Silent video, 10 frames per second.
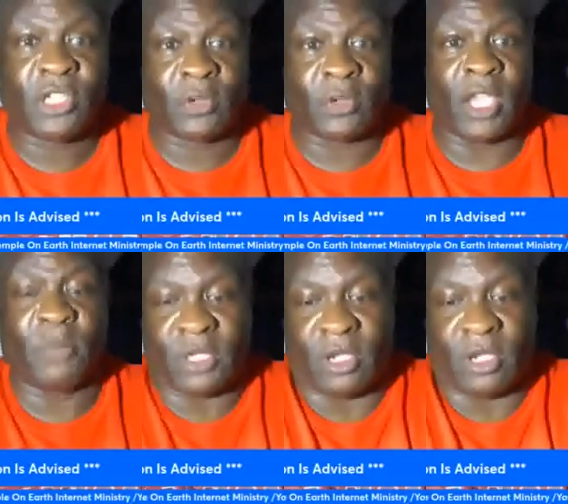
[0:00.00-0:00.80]

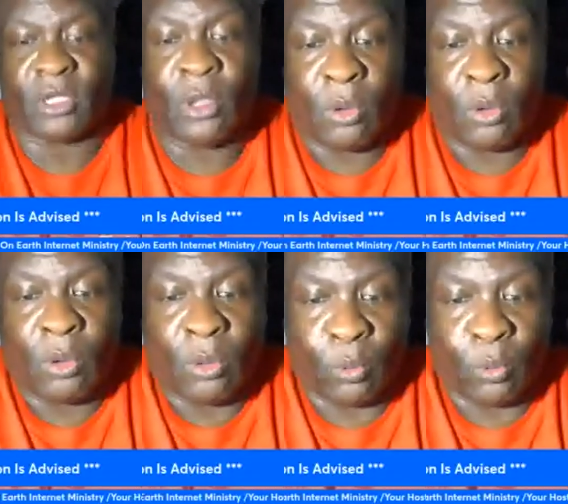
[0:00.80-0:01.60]
integrated because
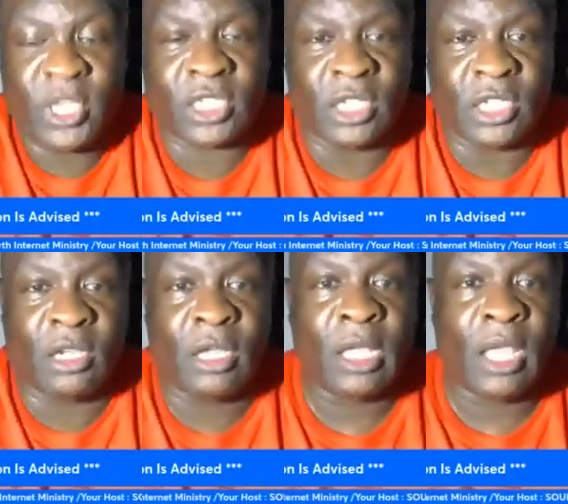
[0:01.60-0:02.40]
we
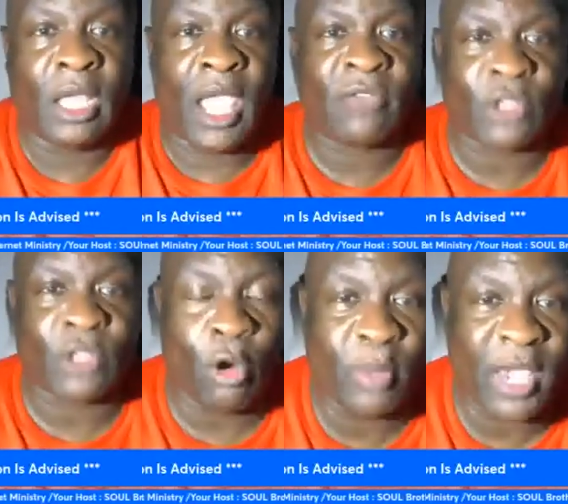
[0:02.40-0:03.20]
still have to
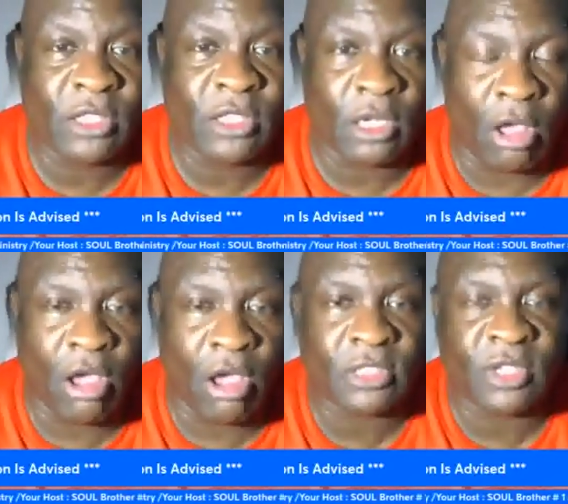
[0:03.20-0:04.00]
obey the
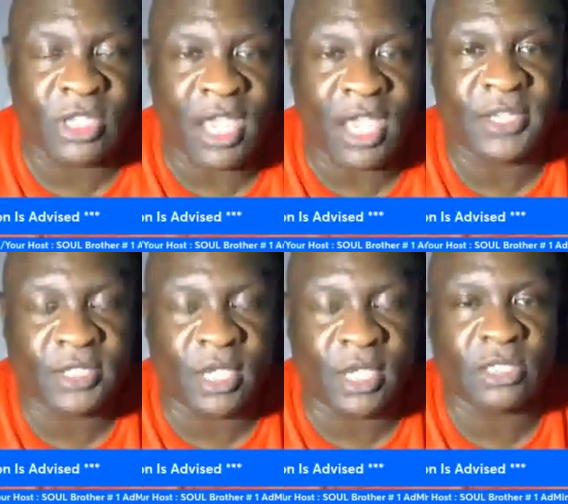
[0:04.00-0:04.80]
laws of the United
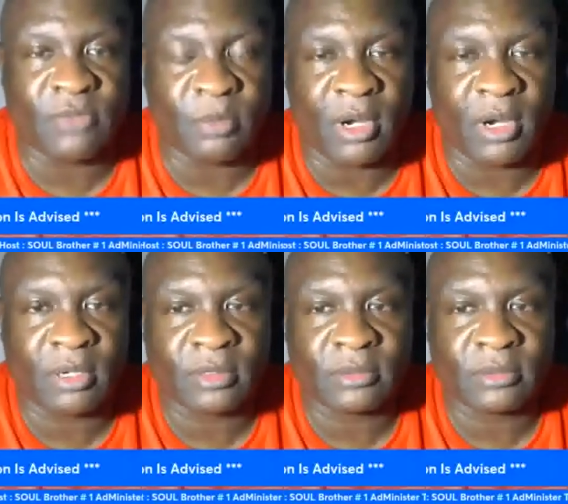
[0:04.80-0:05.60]
States of America.